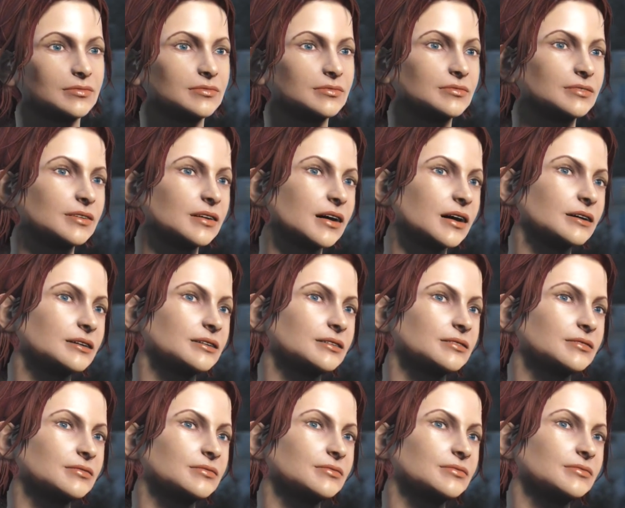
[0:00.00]

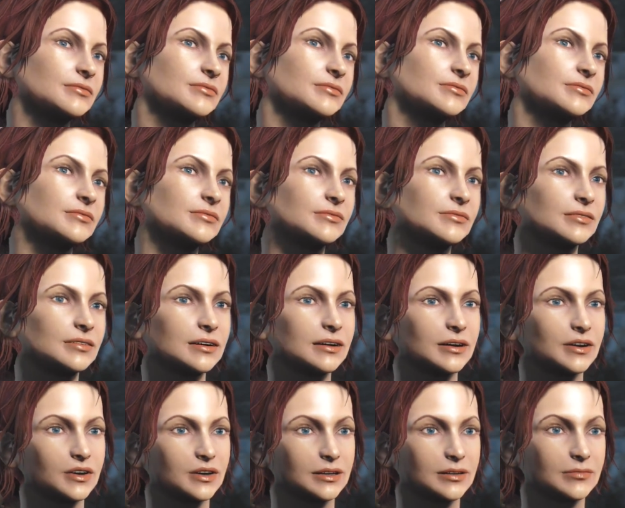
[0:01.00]
Because
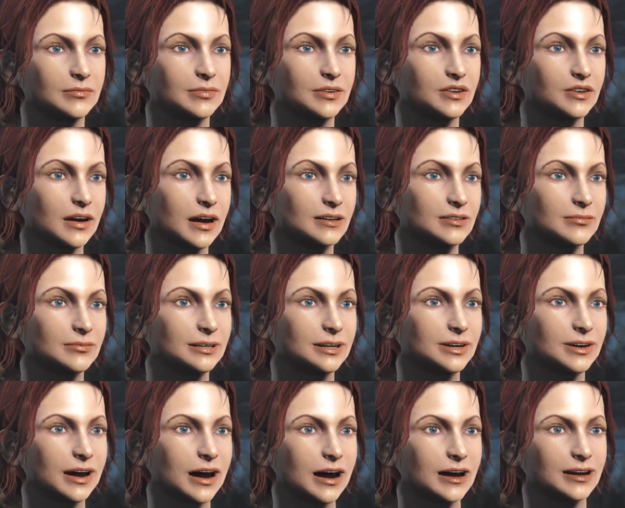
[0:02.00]
you're special to
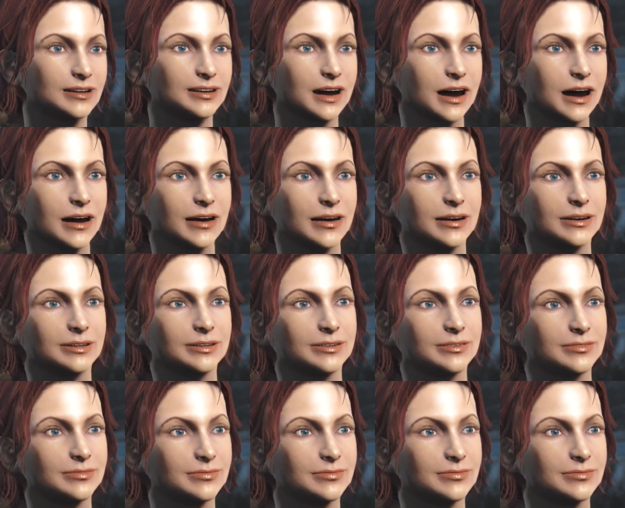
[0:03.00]
me, Cait, and